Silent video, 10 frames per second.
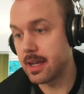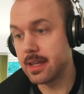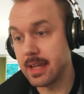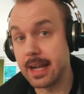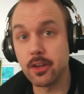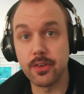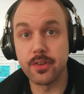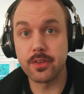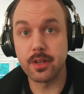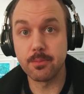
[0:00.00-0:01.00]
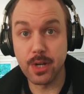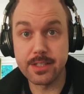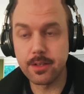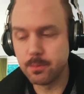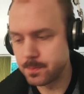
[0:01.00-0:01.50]
in England and
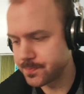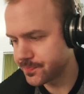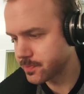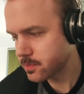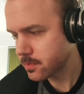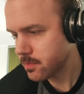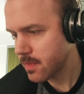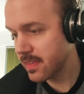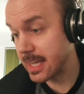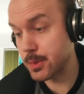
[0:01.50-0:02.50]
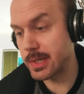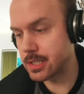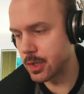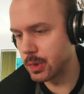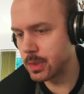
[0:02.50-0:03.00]
Britain. That's what
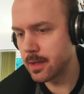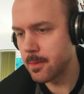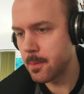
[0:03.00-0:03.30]
it's called.